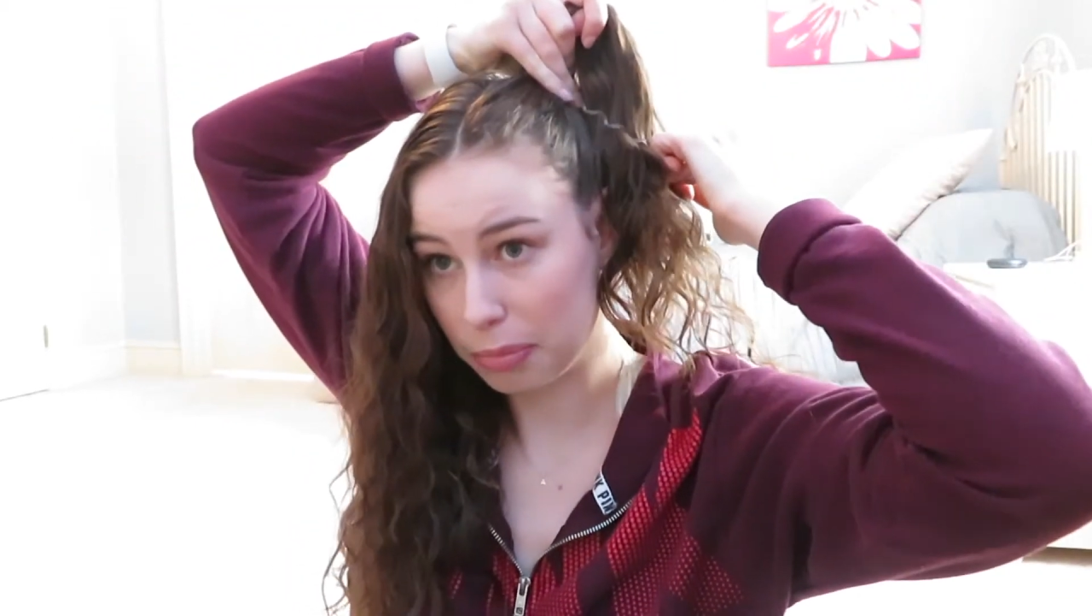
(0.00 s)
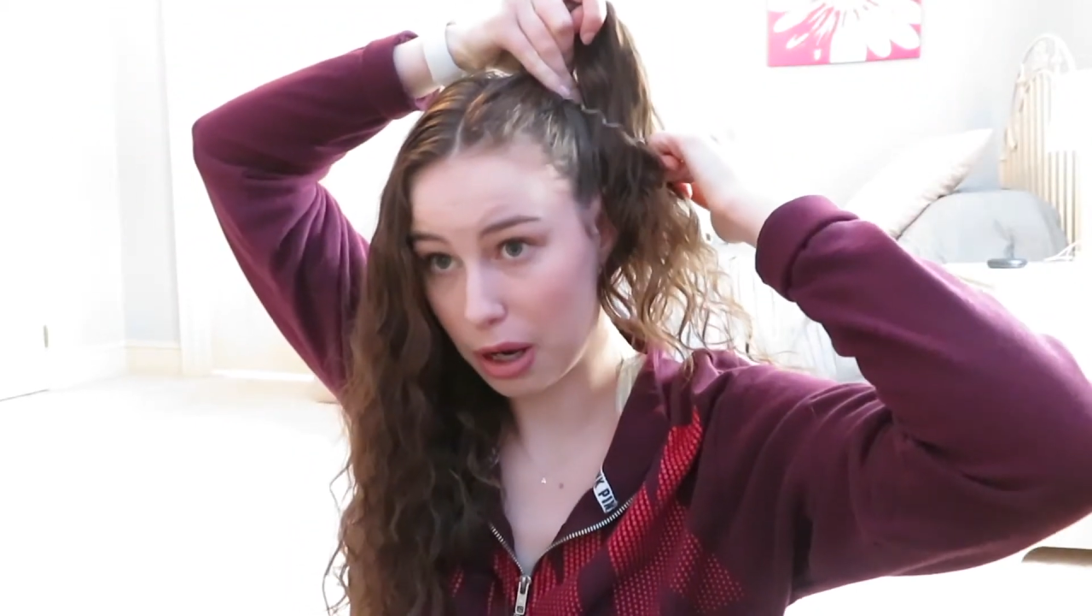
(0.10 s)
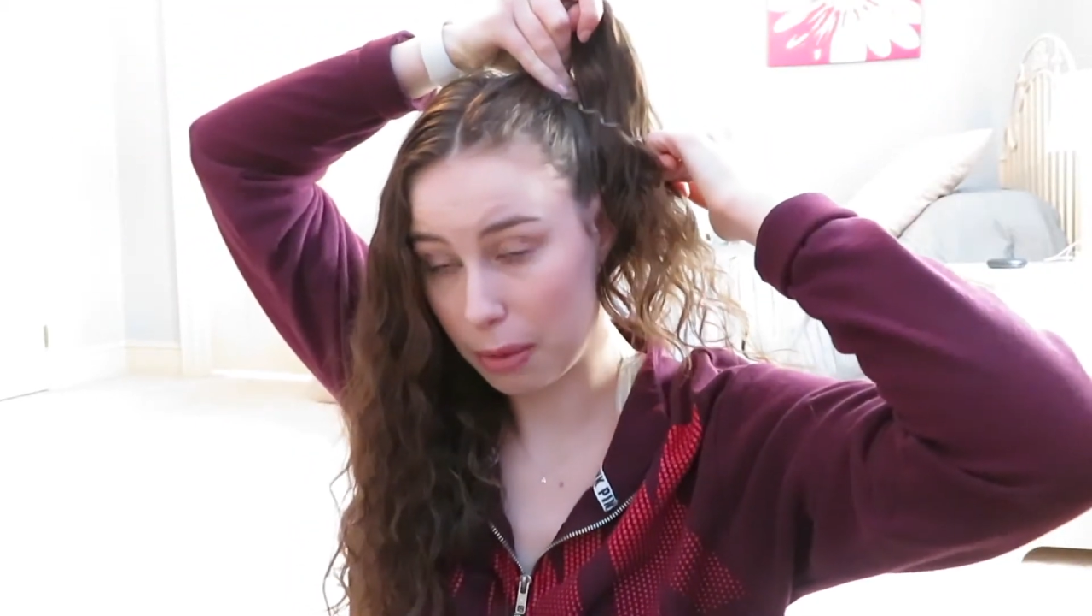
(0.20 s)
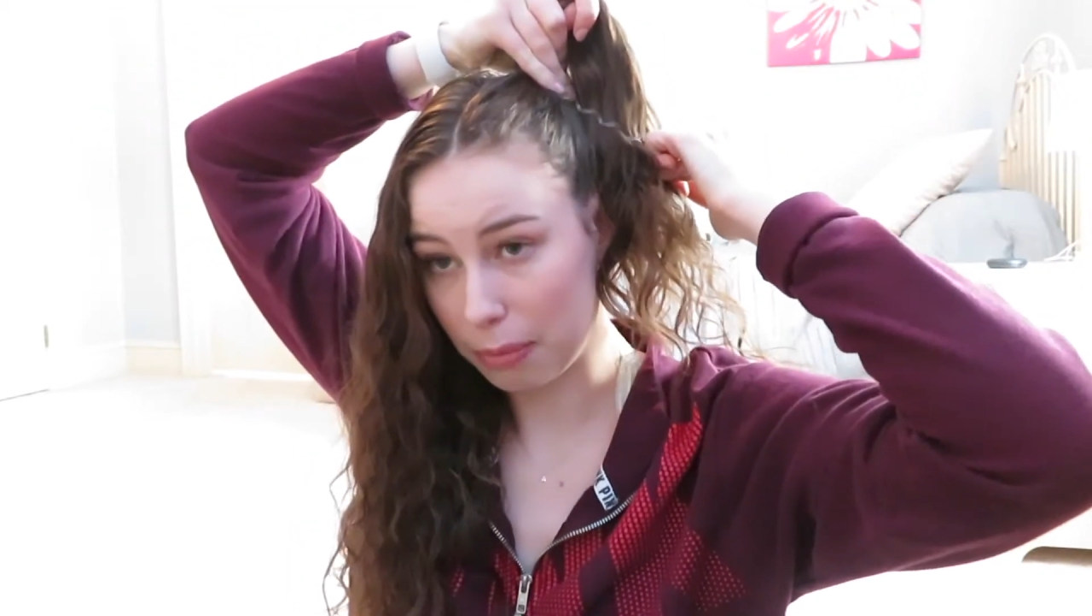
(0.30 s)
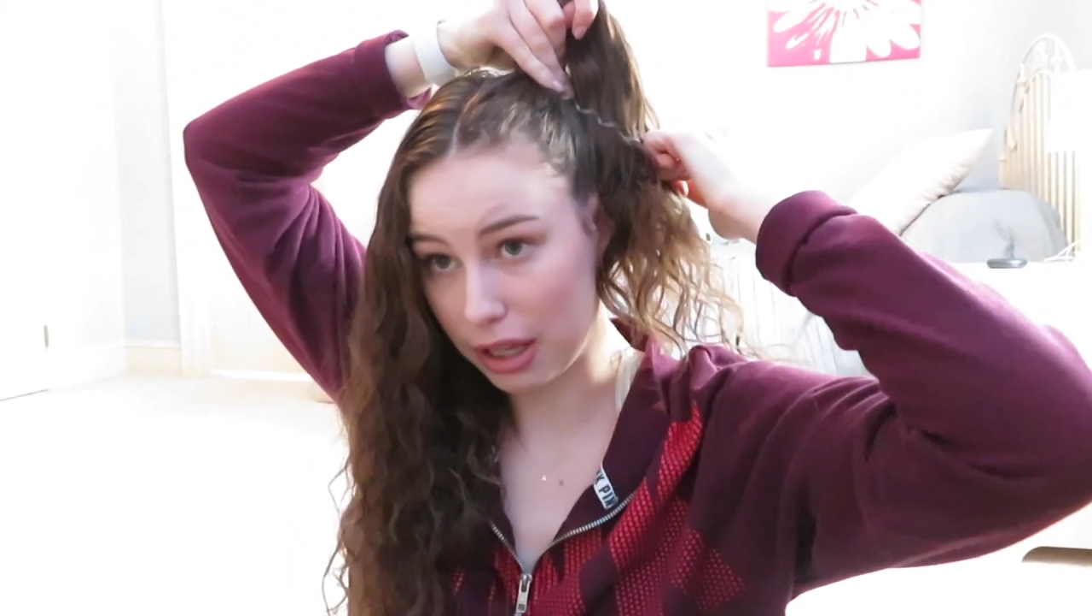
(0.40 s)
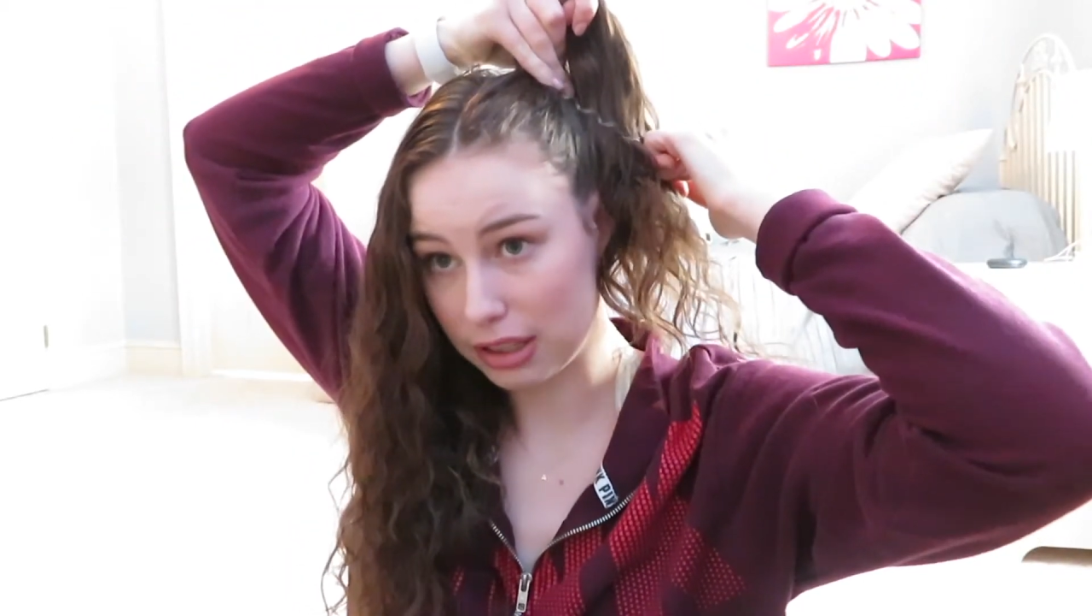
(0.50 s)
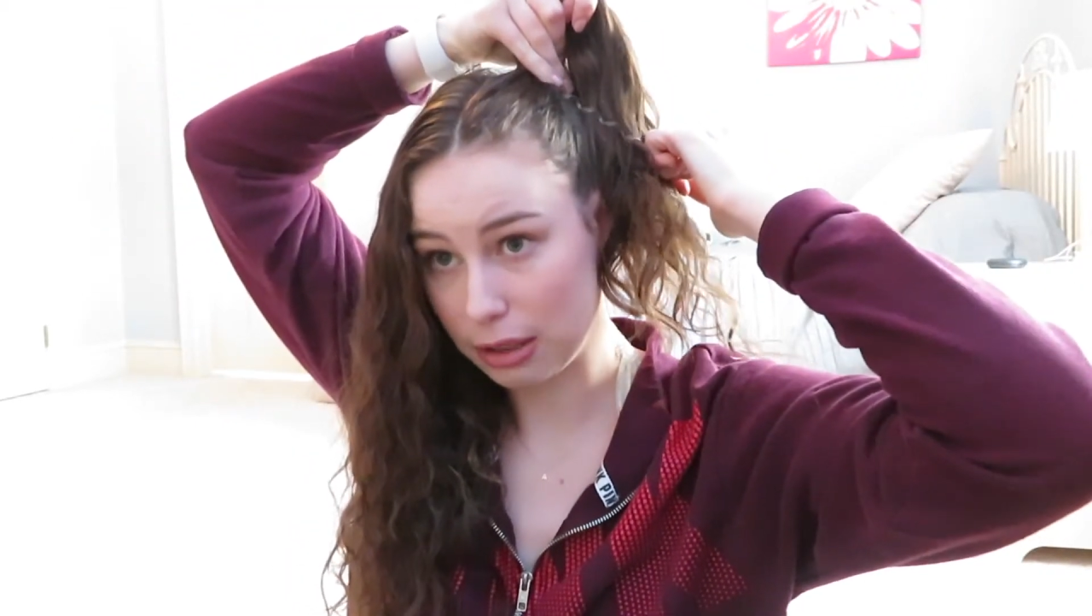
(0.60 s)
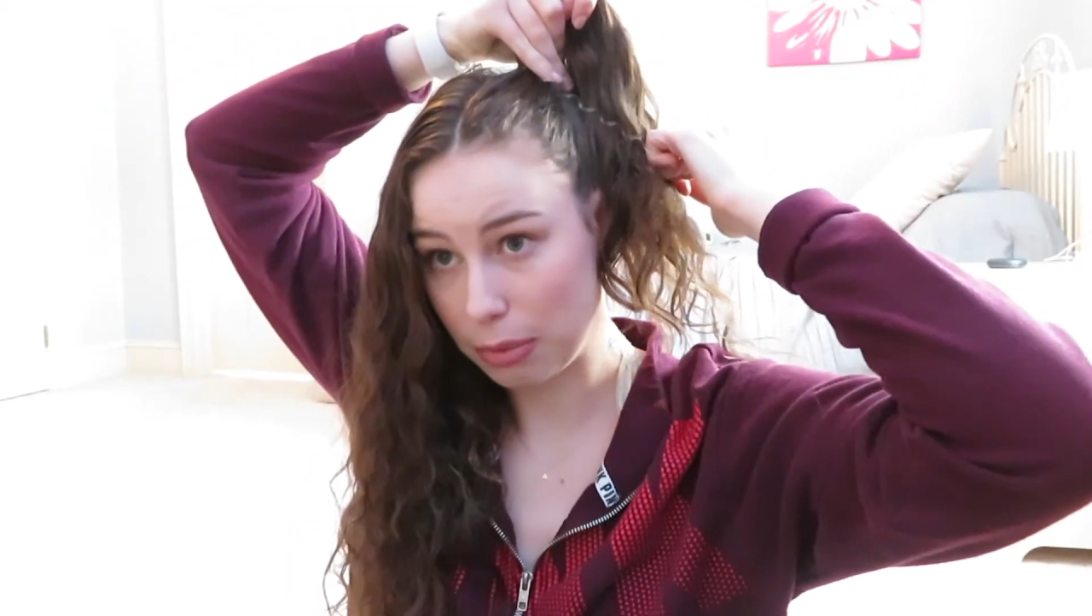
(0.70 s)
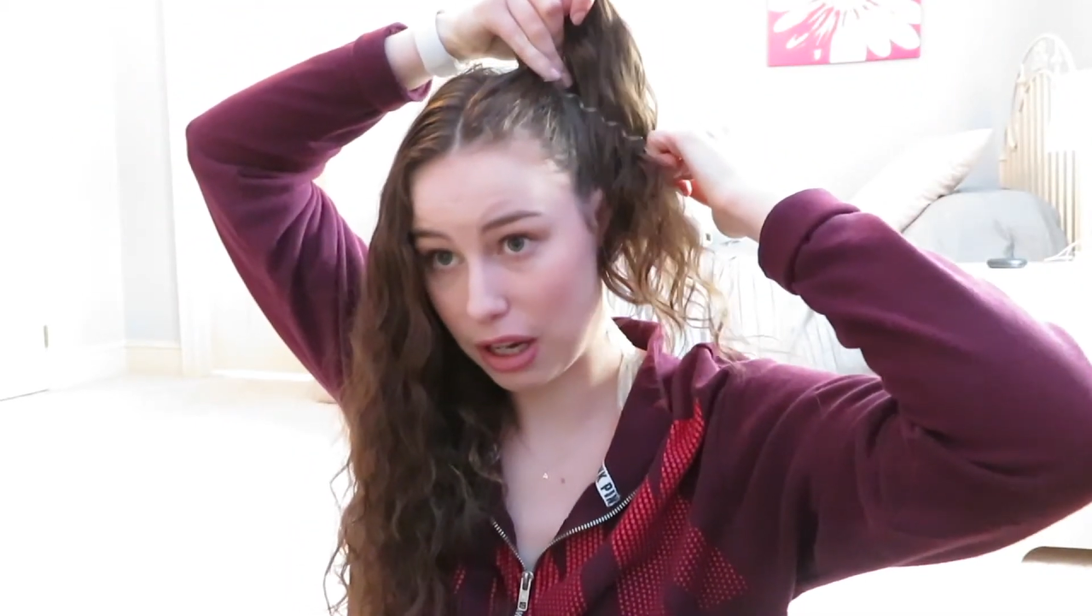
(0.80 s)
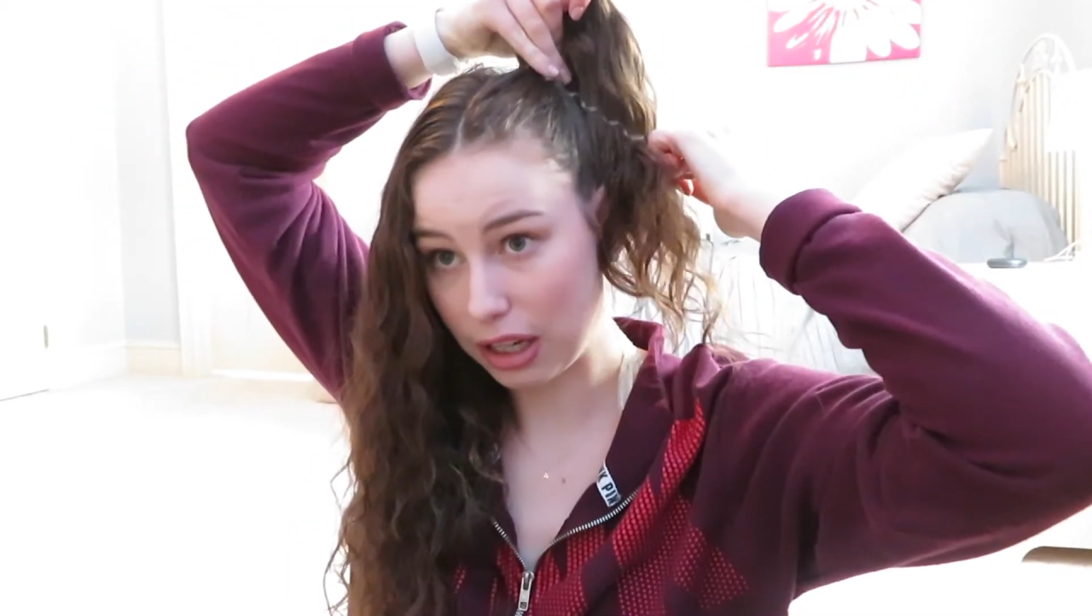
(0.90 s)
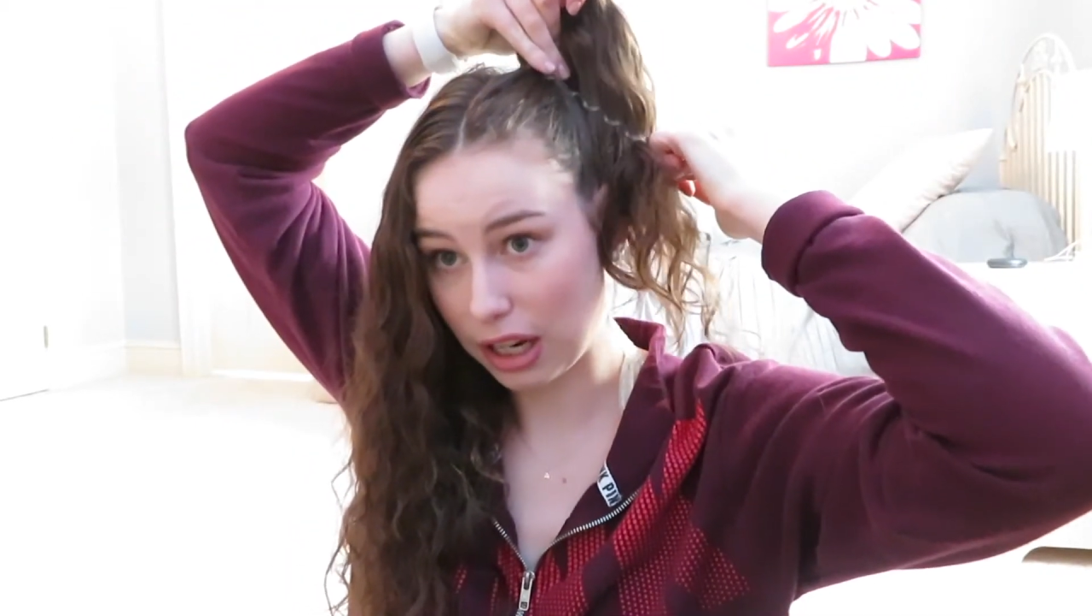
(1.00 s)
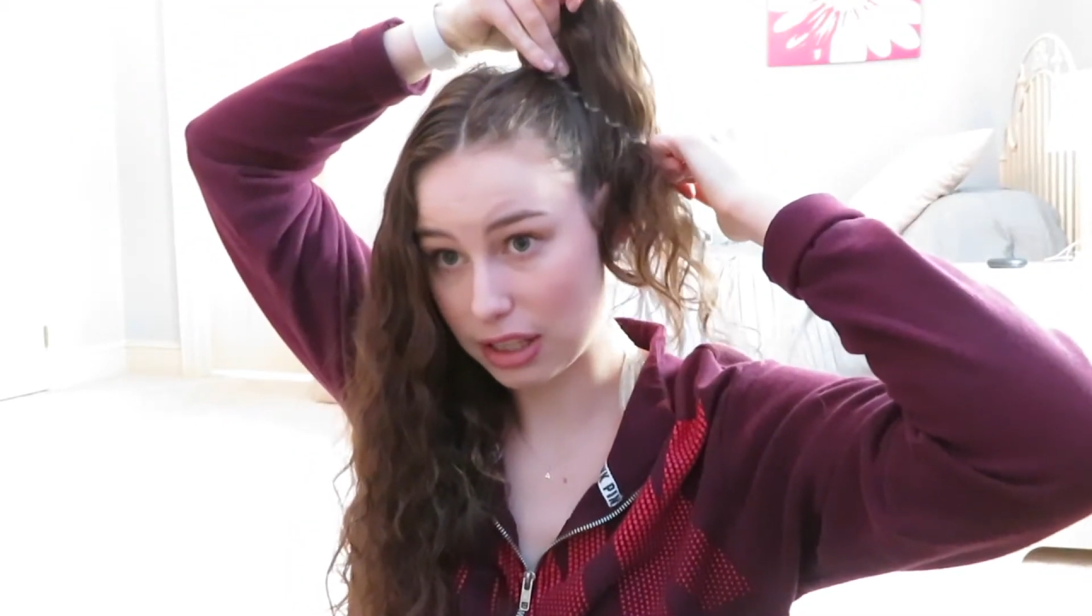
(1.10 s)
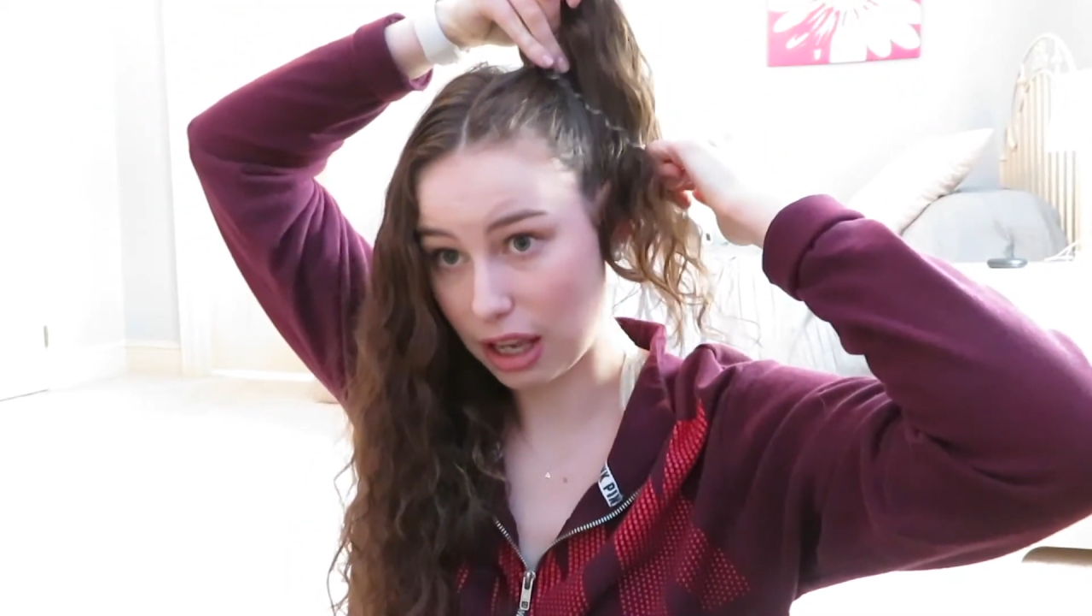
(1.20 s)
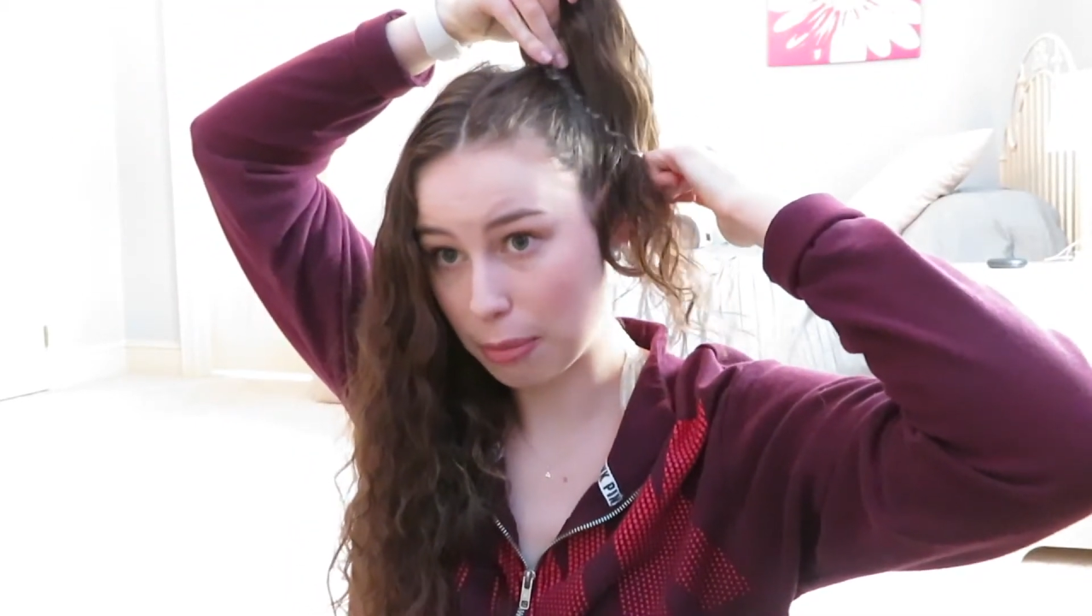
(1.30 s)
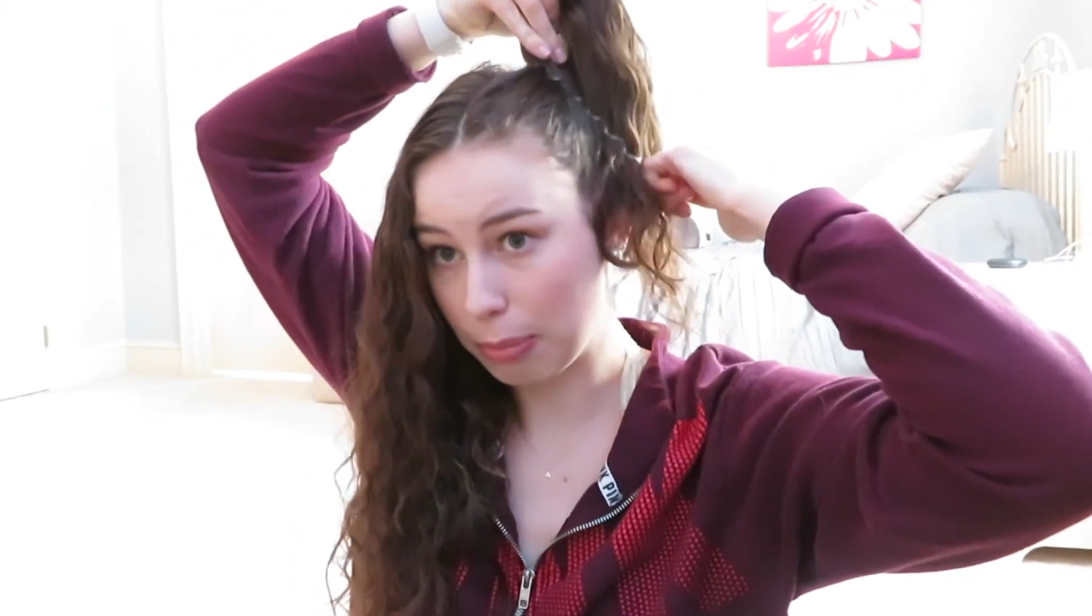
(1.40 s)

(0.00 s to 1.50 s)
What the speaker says: a messy bun is I